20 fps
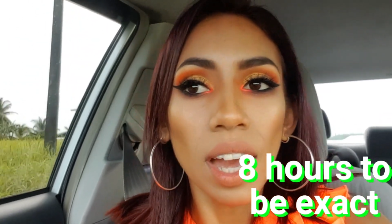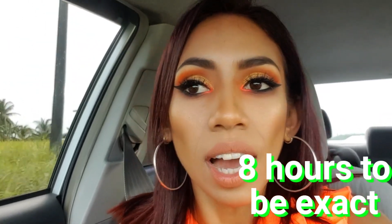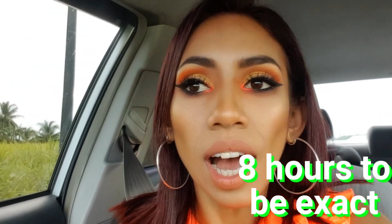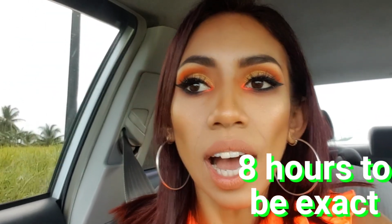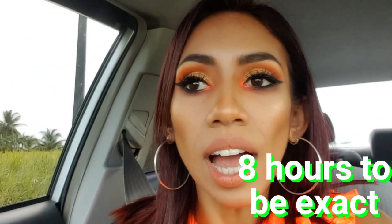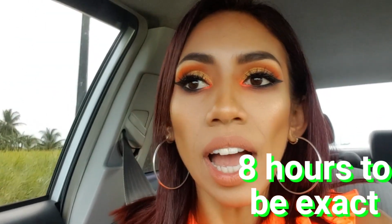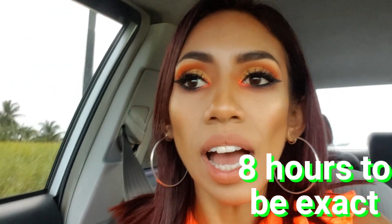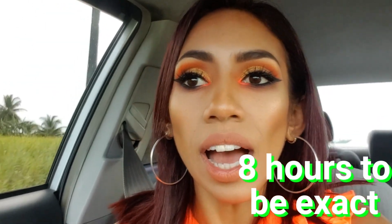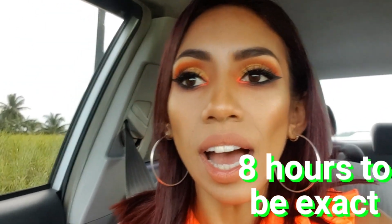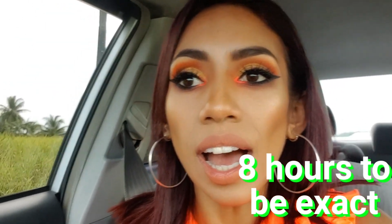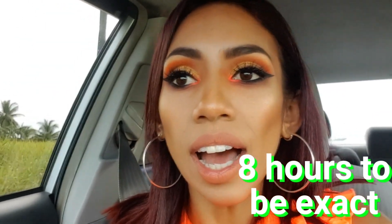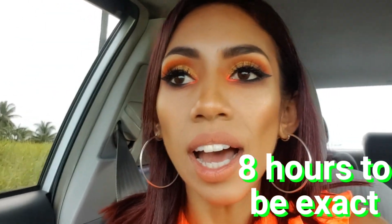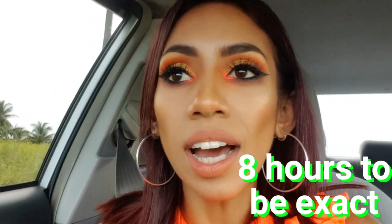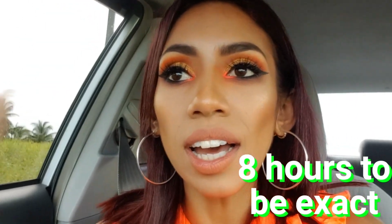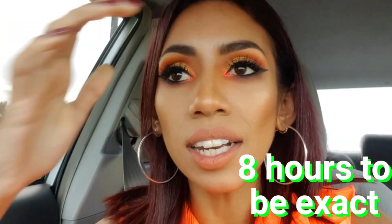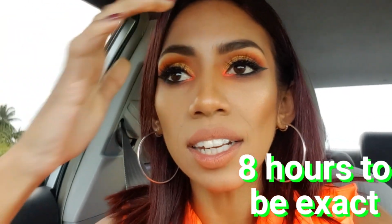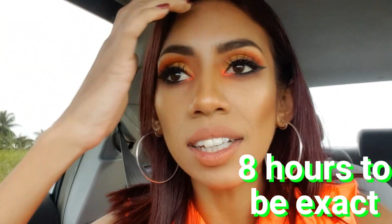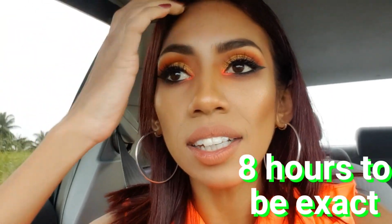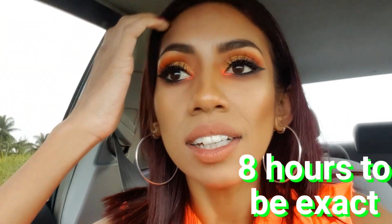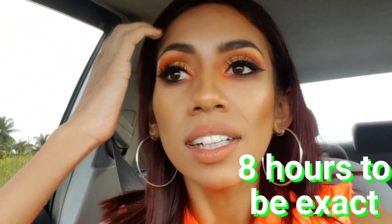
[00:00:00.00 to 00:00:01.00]
I
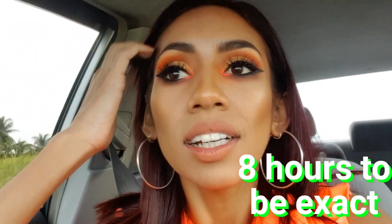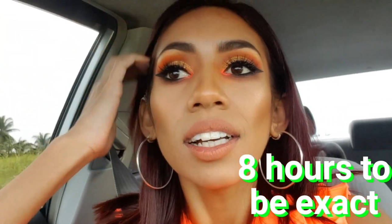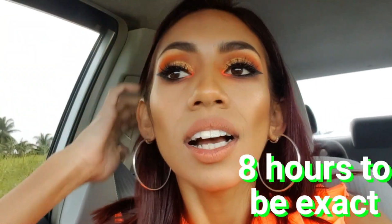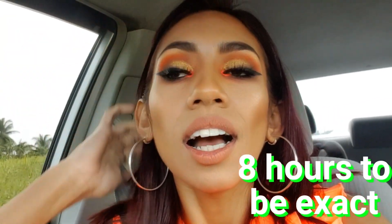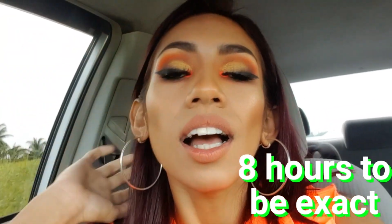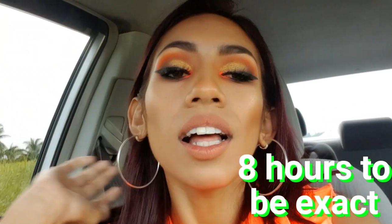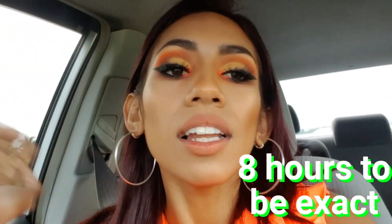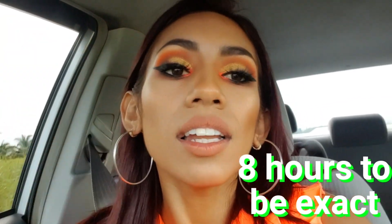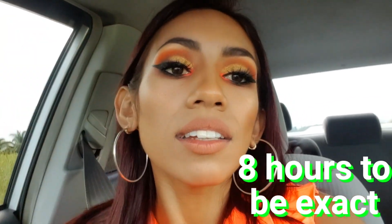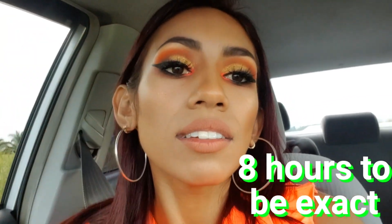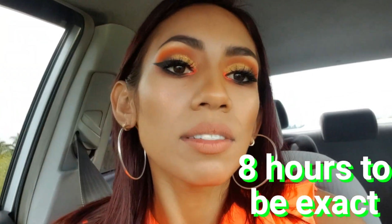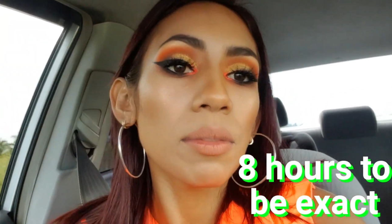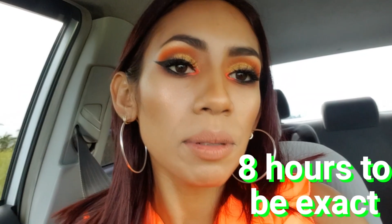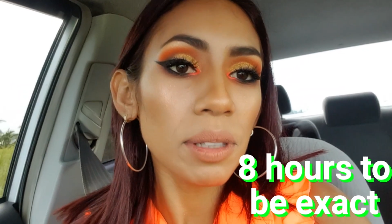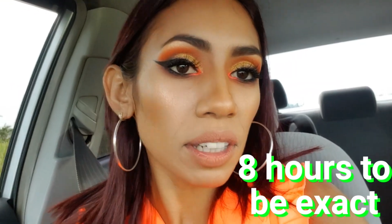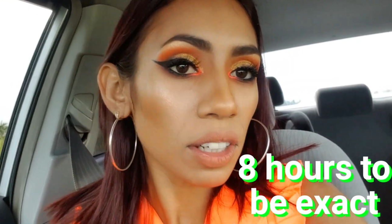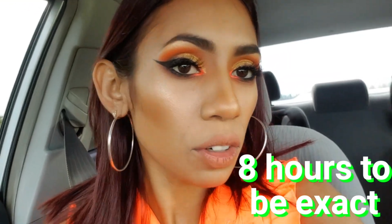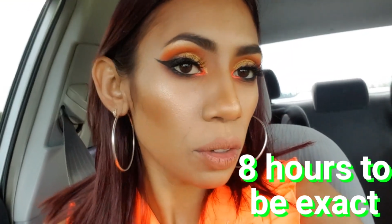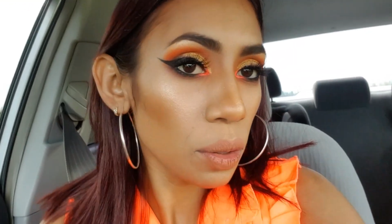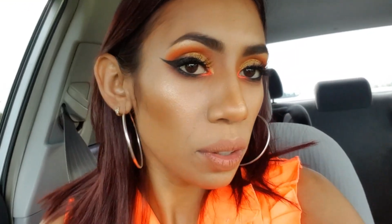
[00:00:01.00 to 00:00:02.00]
had a little
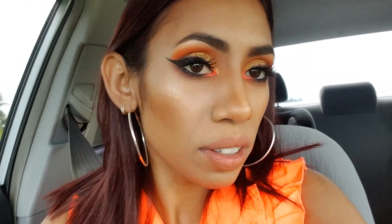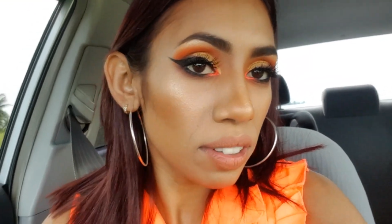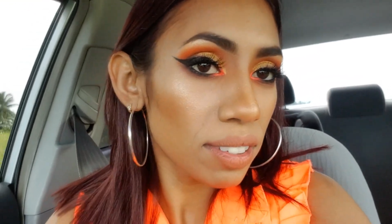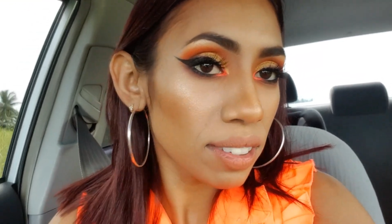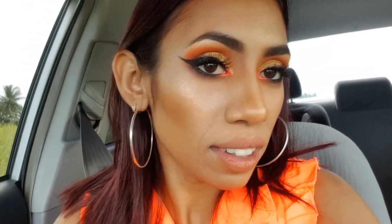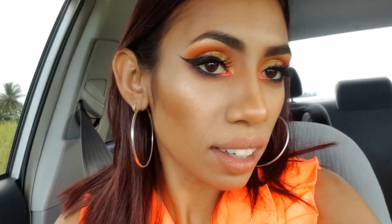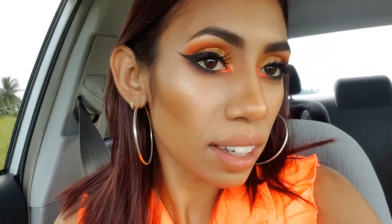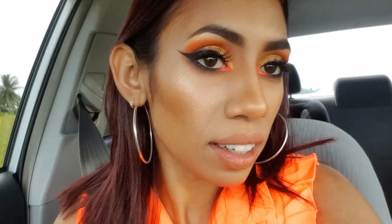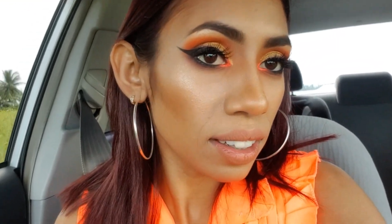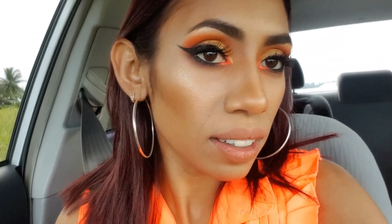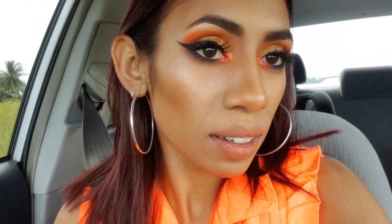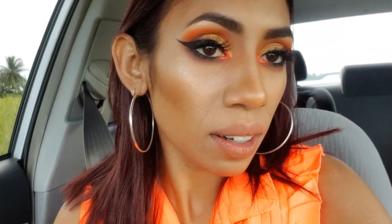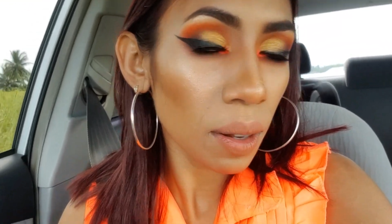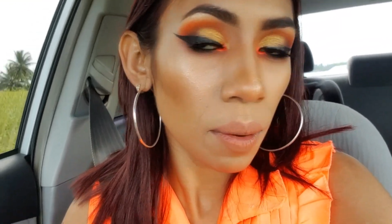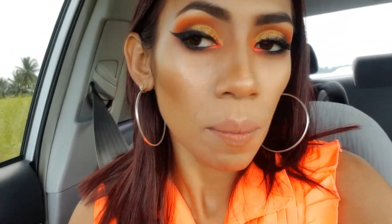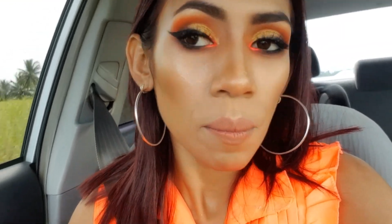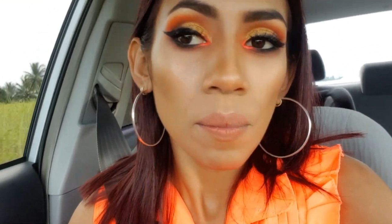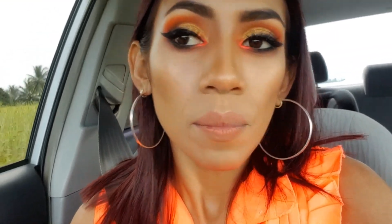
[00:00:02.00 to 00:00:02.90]
bit of creasing.